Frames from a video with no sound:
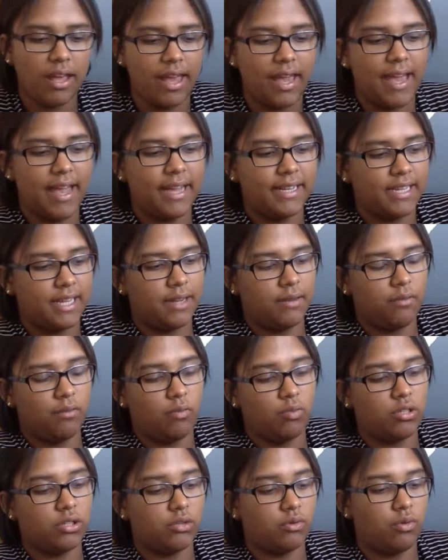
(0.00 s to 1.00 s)
and it
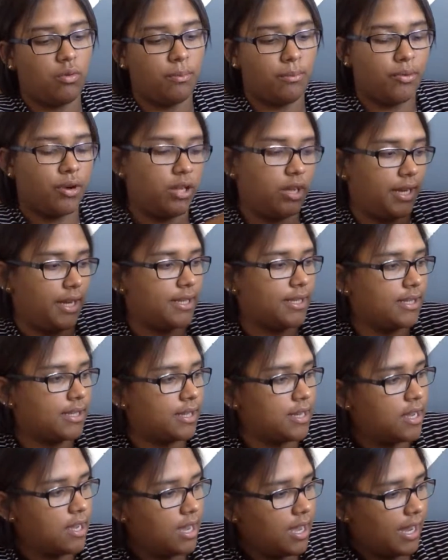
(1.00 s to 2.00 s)
was brilliant.
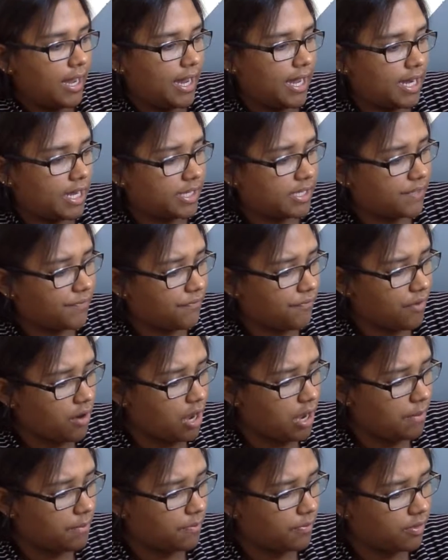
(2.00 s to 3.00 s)
It is
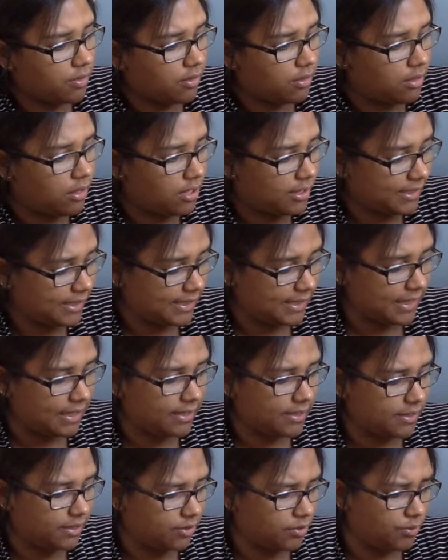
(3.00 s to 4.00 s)
from the
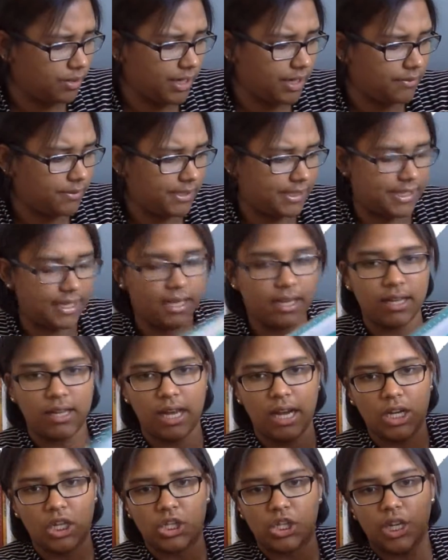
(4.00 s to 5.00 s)
Studio C
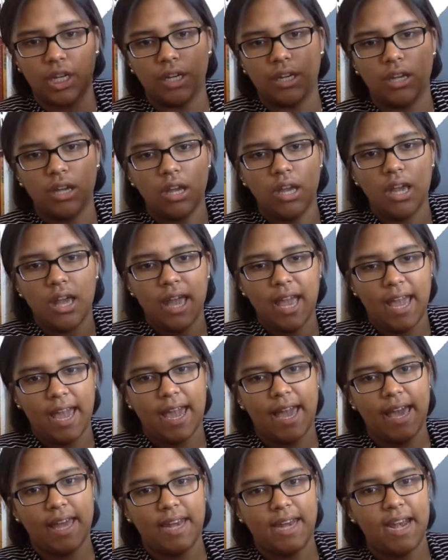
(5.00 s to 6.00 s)
collection,
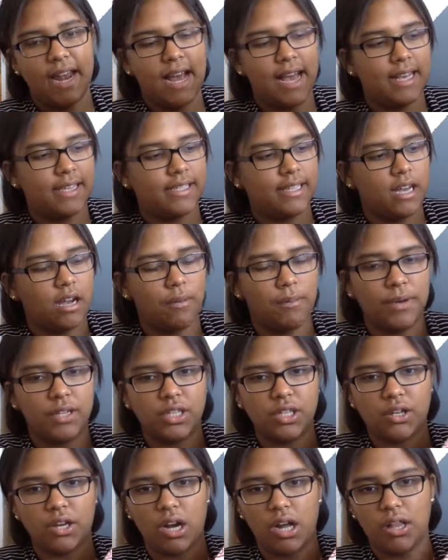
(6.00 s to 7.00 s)
and it has like a bunch
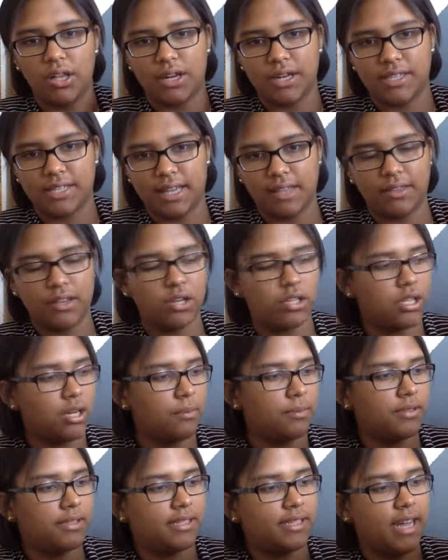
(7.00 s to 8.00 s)
of colors, and they're
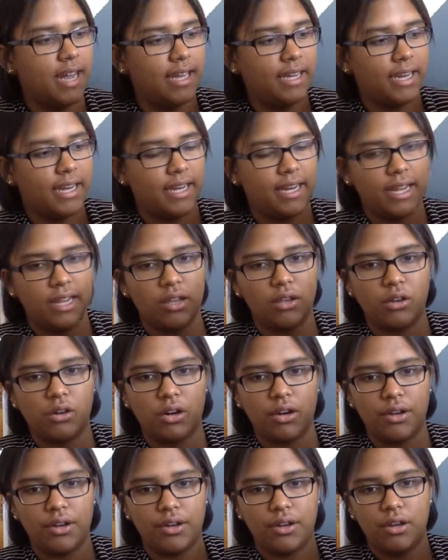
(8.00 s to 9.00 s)
double-sided, and you
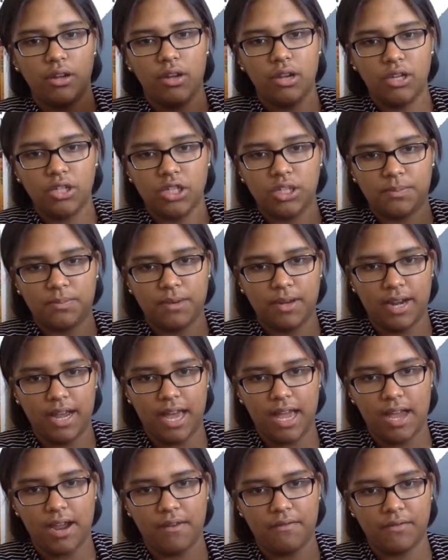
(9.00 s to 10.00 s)
could just put
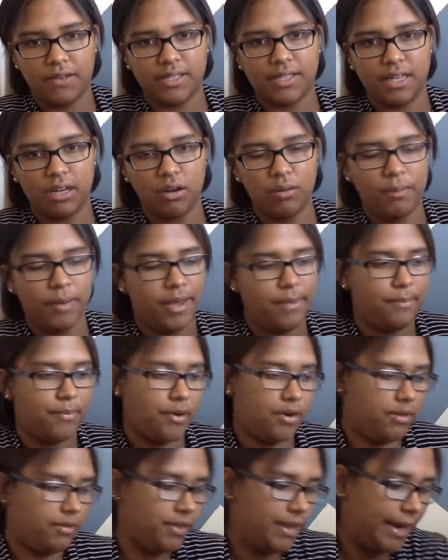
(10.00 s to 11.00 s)
every single paper
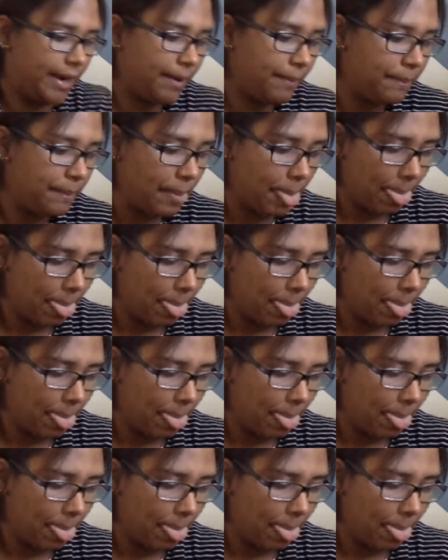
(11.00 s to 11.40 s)
in there.